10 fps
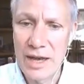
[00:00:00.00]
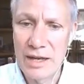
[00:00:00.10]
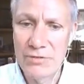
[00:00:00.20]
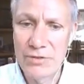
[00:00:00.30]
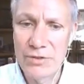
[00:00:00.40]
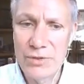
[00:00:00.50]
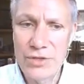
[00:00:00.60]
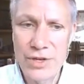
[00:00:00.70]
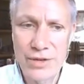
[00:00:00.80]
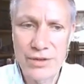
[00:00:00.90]

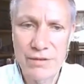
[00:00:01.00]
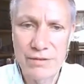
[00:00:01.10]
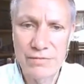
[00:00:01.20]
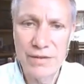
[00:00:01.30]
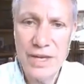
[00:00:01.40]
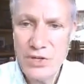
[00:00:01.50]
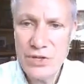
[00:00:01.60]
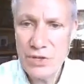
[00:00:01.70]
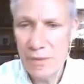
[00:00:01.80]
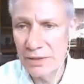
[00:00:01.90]
evolutionary
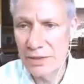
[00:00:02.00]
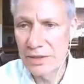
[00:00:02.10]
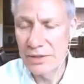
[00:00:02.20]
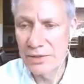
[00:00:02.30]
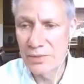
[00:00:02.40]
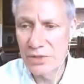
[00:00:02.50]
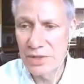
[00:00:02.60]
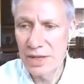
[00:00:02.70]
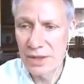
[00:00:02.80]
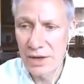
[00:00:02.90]
evasion mechanisms
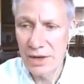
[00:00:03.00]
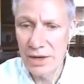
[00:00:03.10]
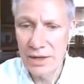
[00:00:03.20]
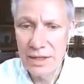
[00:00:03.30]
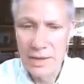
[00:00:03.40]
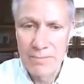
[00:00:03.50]
that are